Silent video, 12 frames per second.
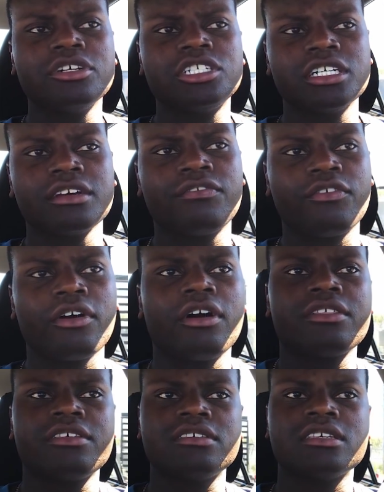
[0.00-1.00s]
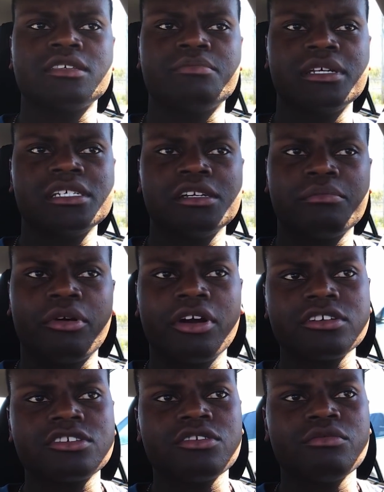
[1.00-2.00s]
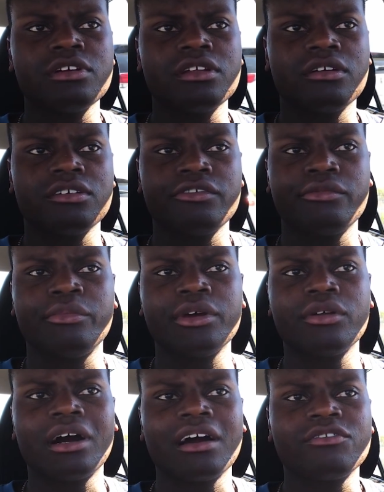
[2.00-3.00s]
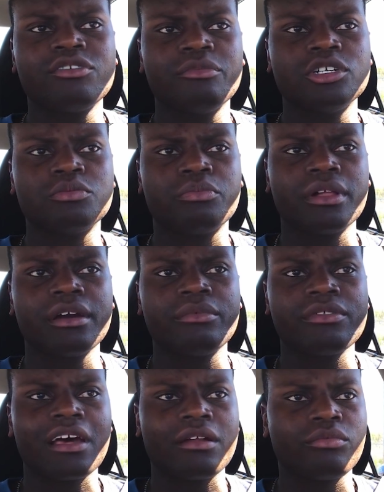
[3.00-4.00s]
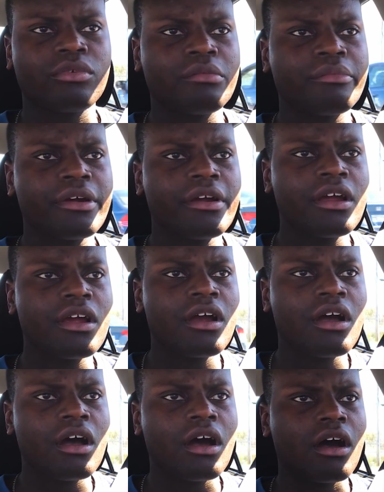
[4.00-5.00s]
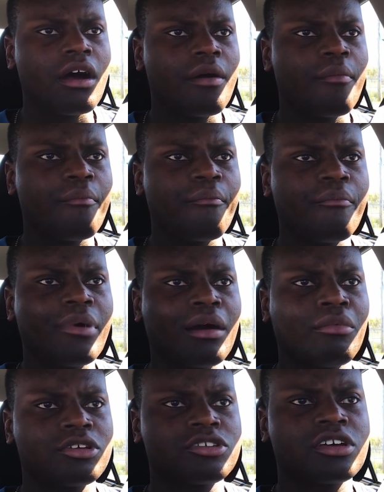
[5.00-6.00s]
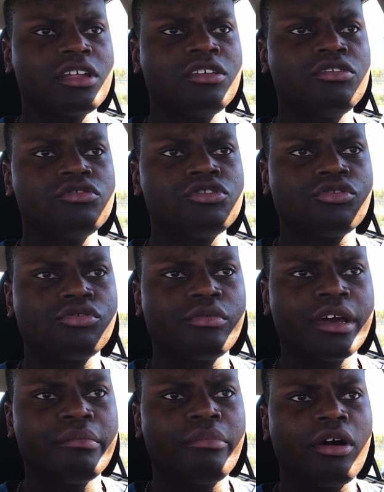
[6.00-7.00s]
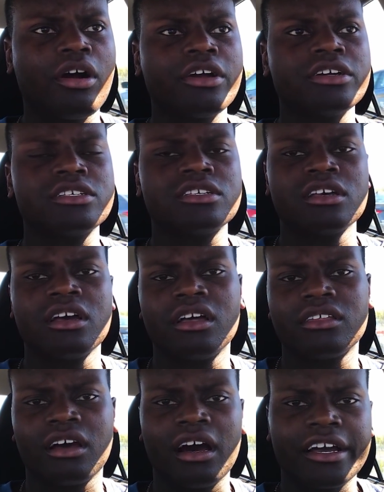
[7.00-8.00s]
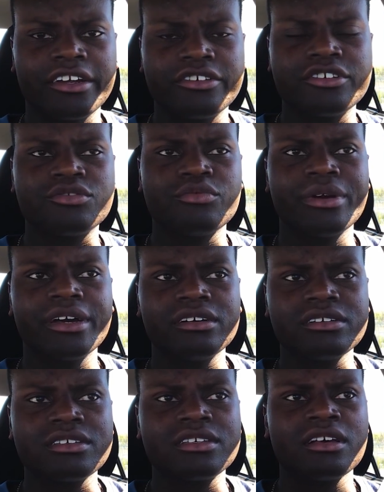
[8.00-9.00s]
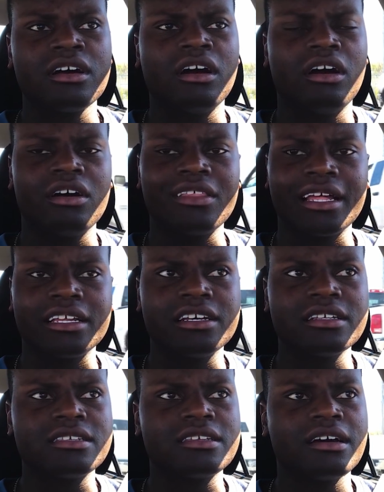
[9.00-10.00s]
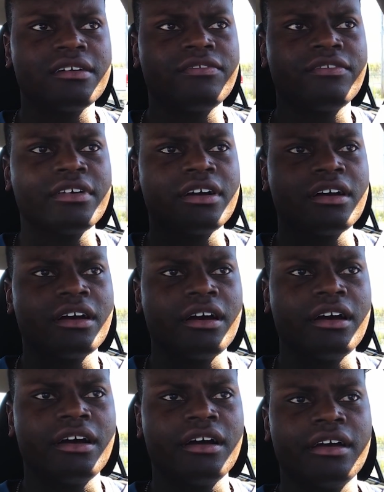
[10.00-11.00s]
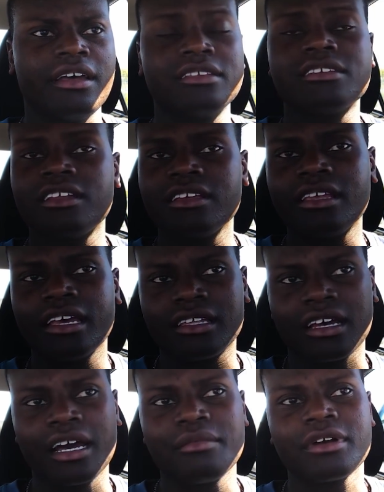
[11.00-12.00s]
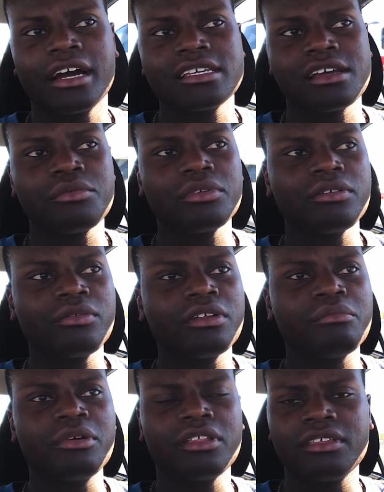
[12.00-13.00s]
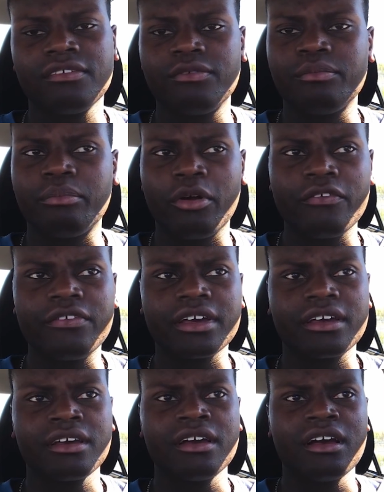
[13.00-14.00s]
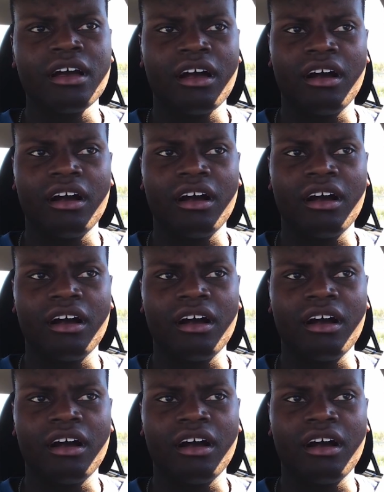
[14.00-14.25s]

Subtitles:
bushing for all these suspension parts, so we don't have too much play with that rubber. I'm also gonna do sway bars, tires, wheels, all that good stuff. It's gonna take time, guys. I really want to build the perfect